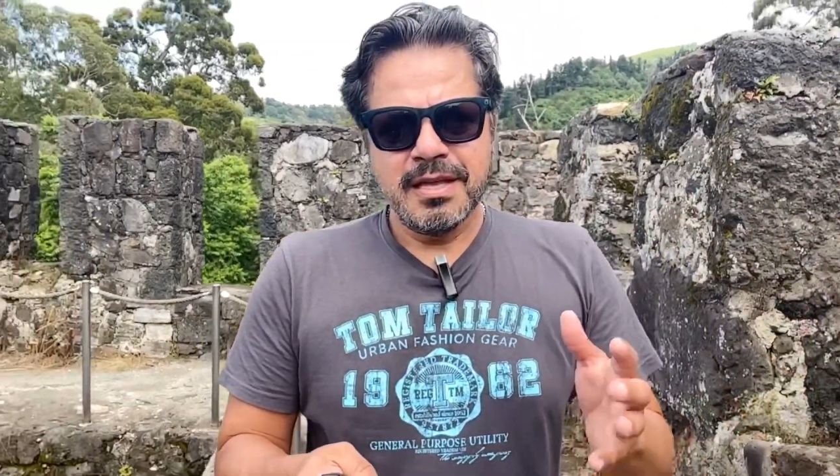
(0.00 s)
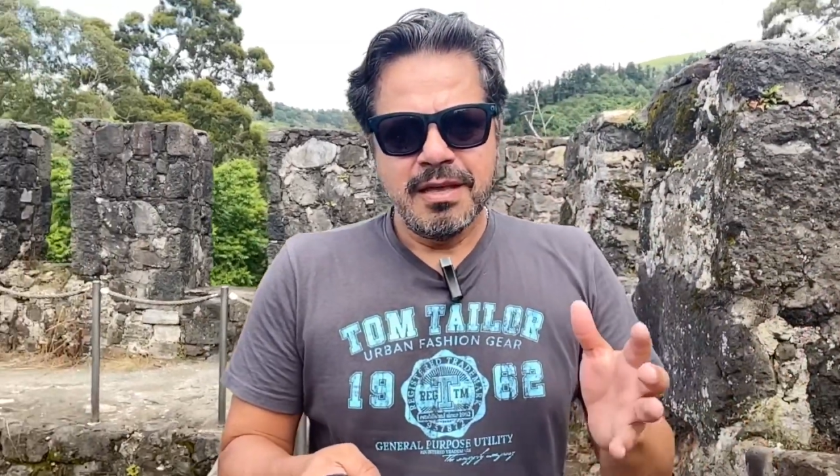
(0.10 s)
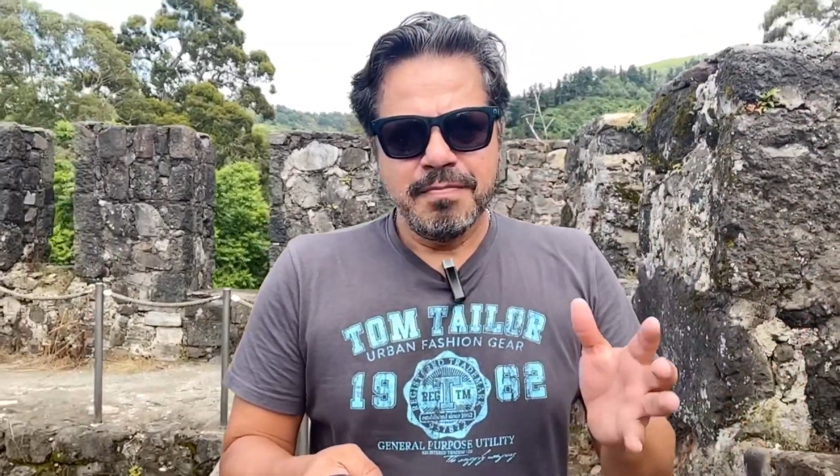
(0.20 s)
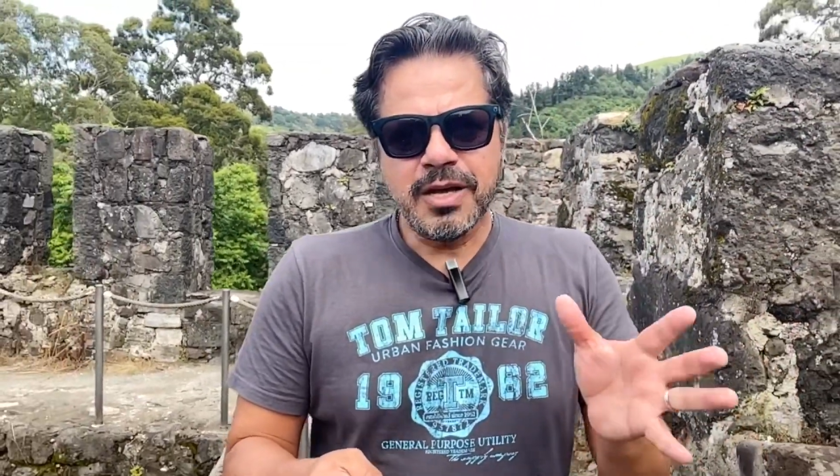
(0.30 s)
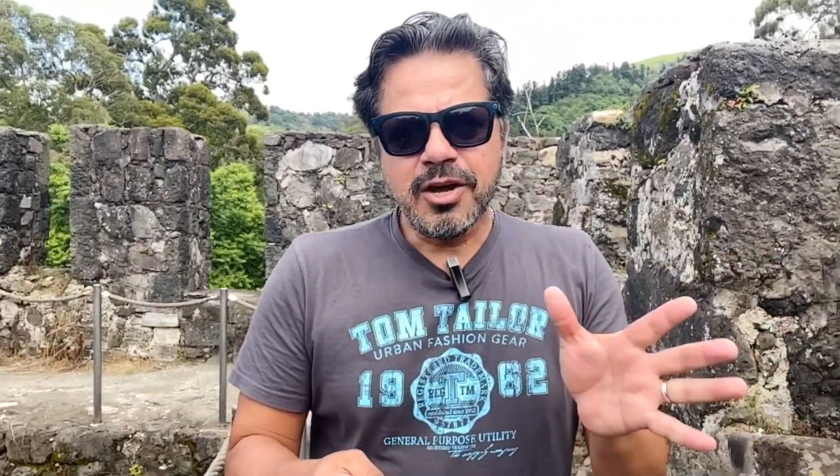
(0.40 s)

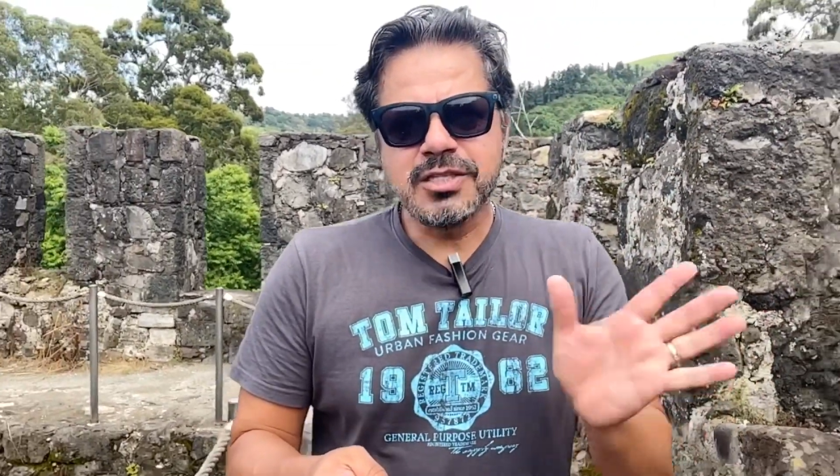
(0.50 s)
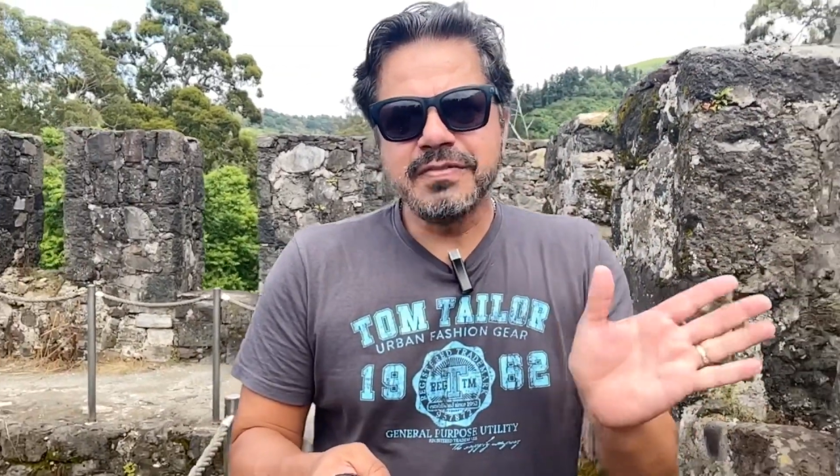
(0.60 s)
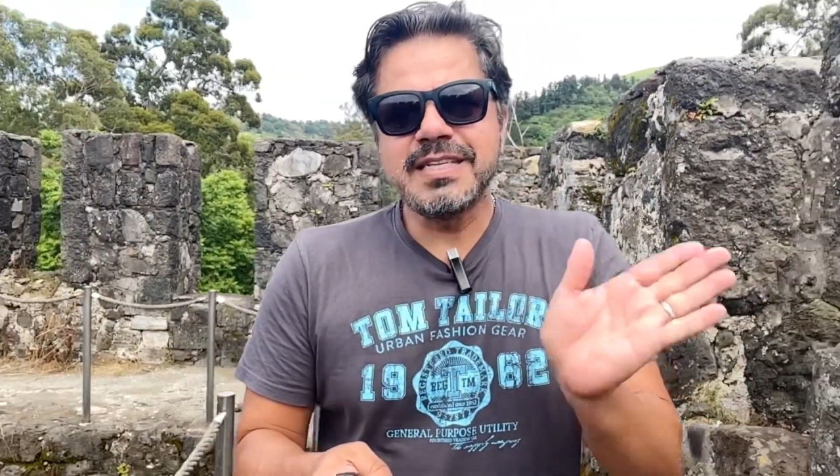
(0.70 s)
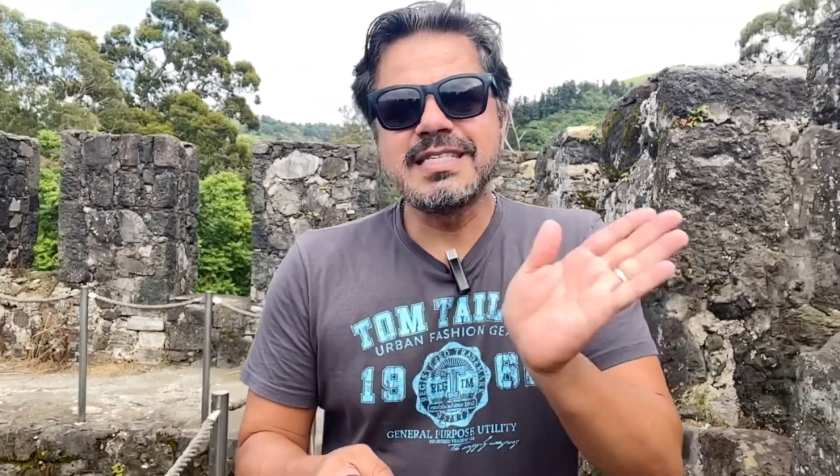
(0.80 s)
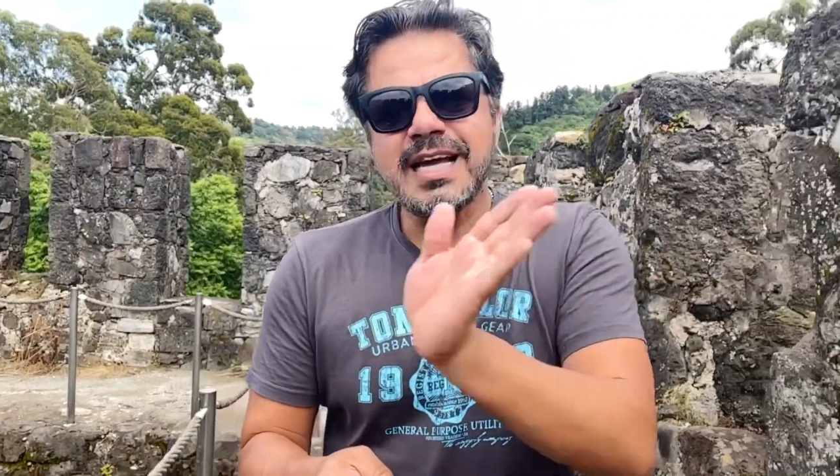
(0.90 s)
because
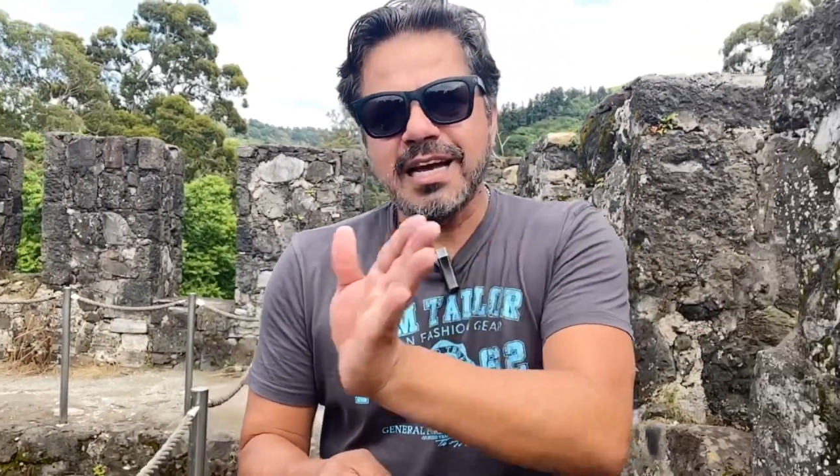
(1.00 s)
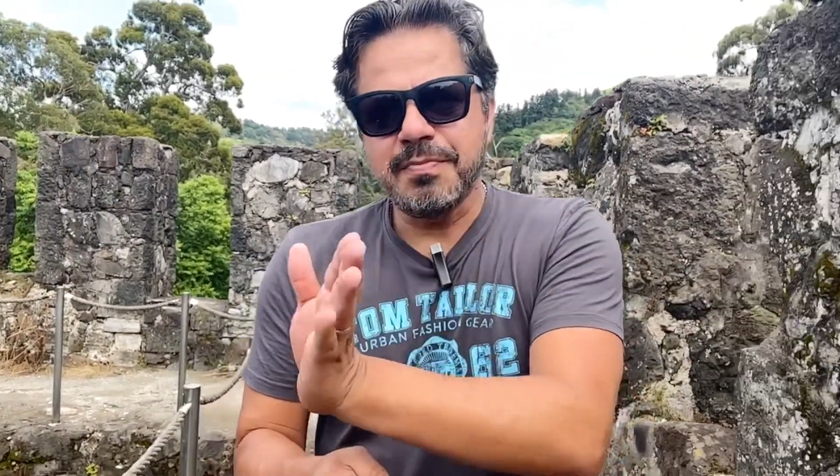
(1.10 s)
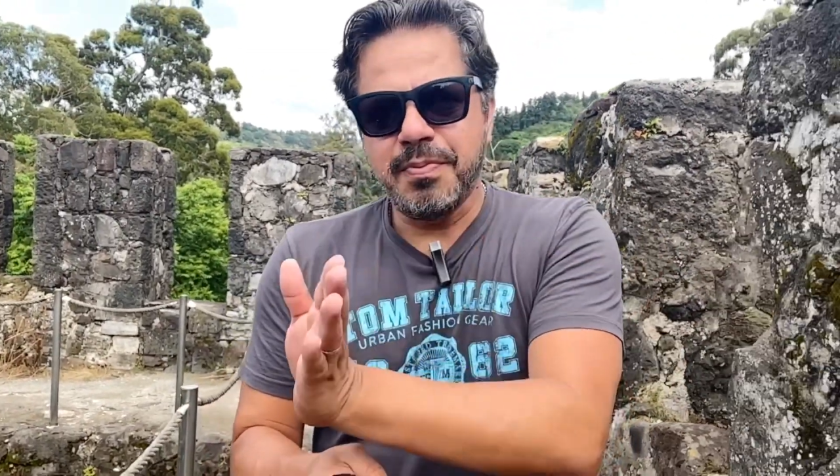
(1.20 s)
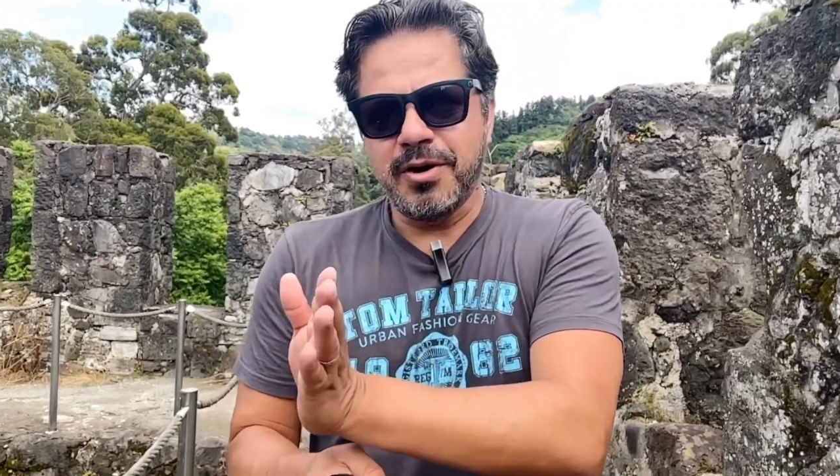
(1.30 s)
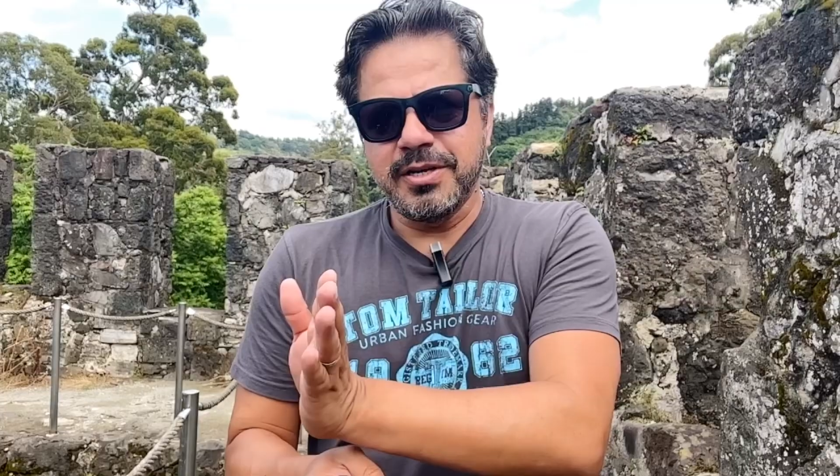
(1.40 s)
of the
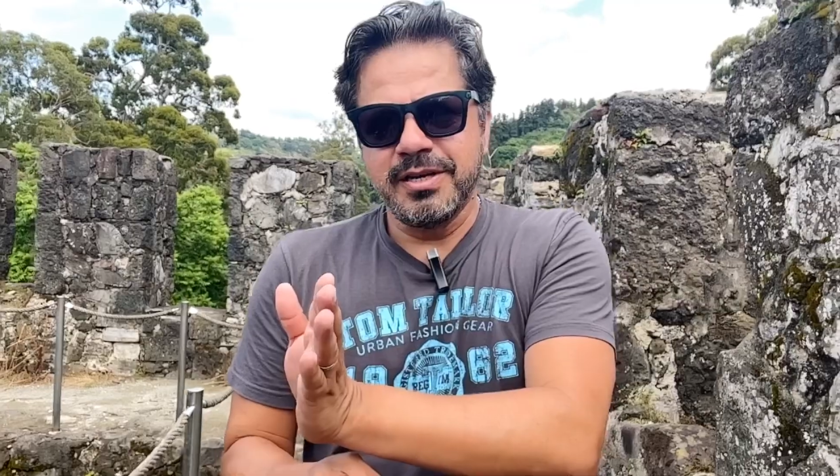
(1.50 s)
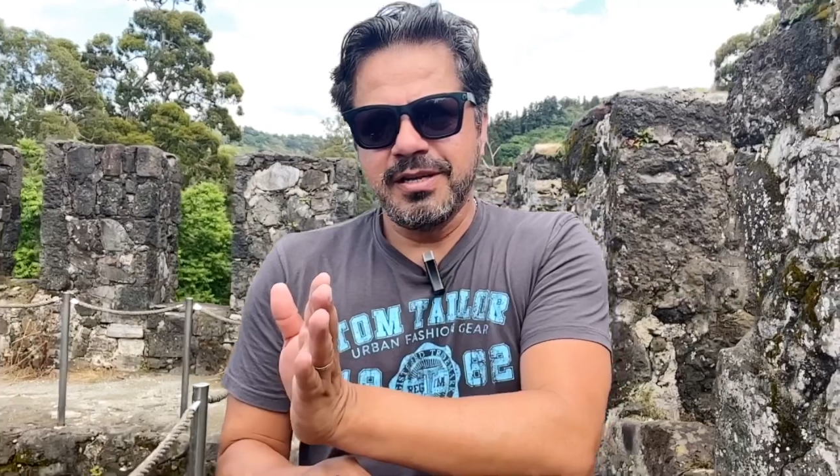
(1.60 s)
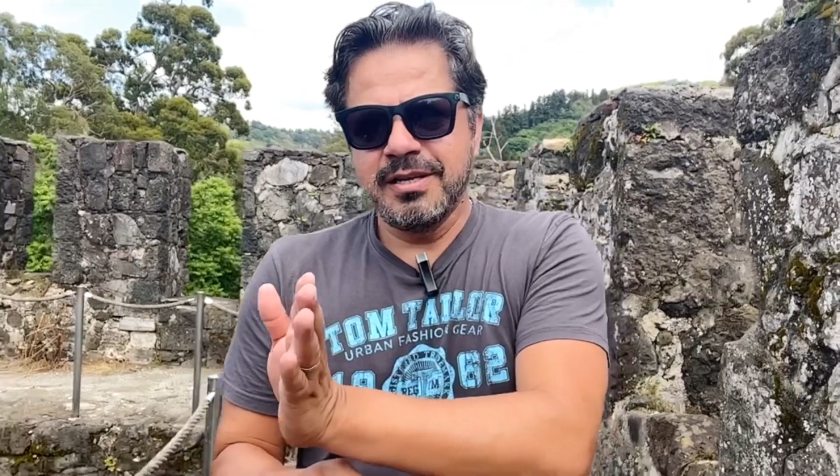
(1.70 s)
second part.